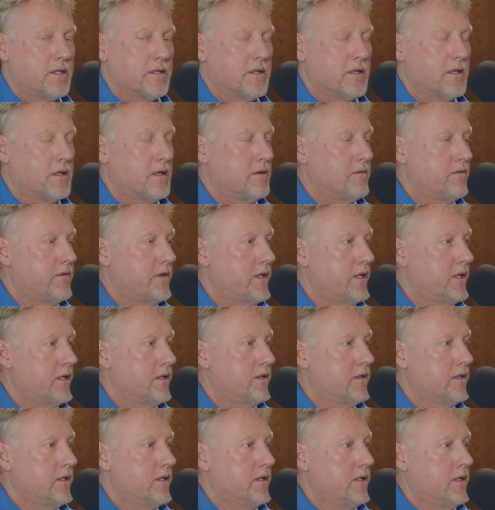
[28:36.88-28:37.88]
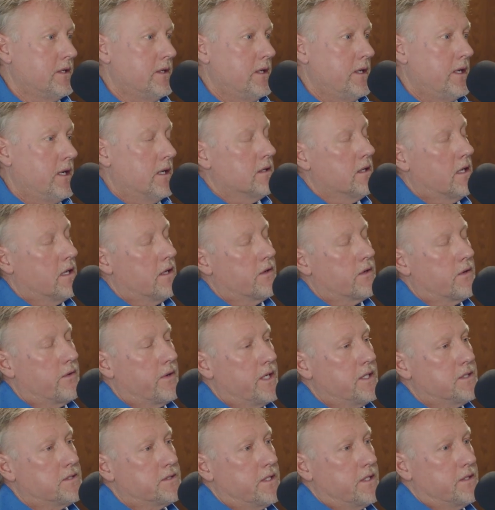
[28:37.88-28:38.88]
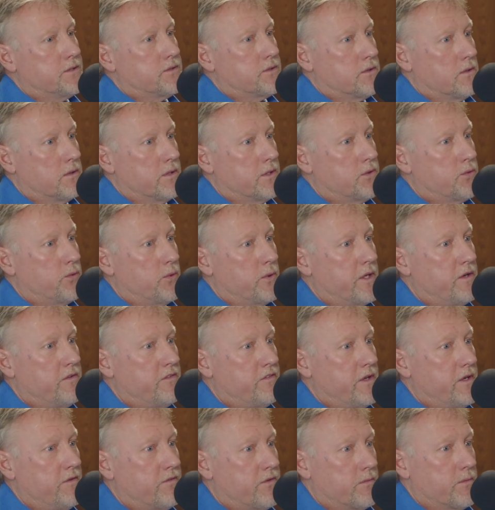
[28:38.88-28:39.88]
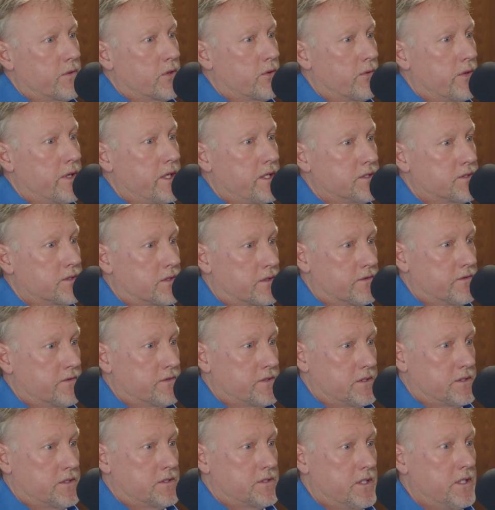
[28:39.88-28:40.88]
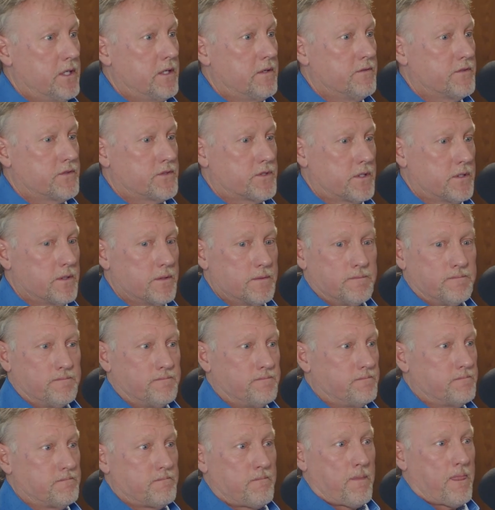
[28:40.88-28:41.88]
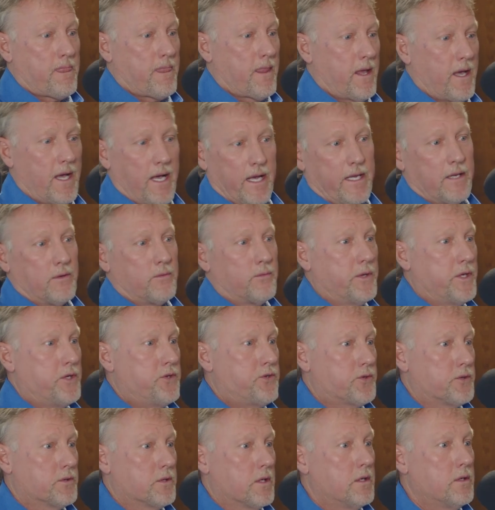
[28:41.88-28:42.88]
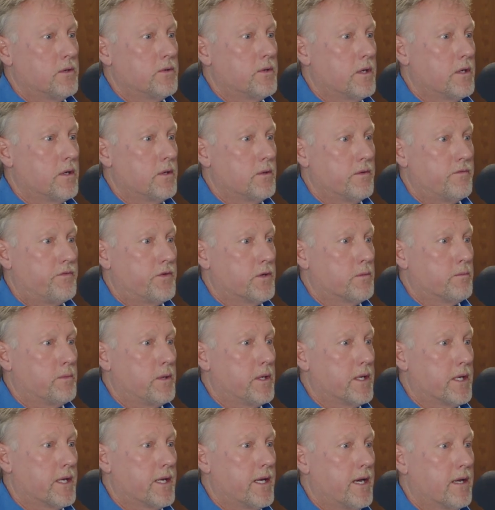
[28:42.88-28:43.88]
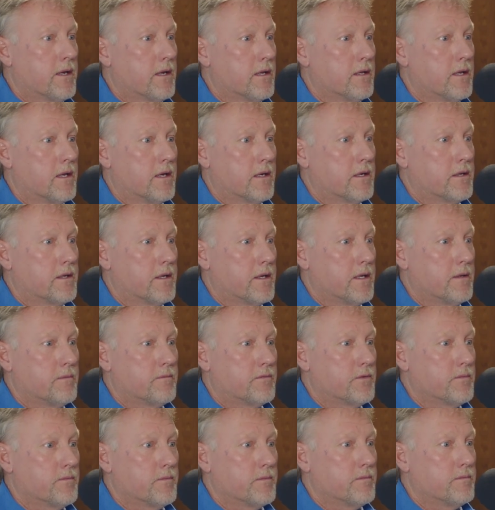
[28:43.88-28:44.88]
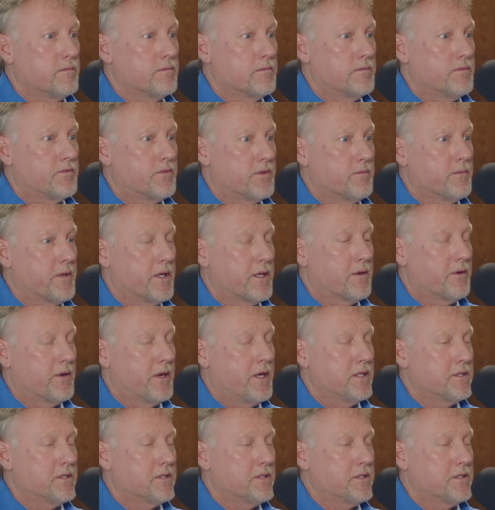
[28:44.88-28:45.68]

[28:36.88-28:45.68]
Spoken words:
They love that. A lot of the grandstands are only 20 feet from the green surface itself, so I can read your logo if you're putting out a lot of time from that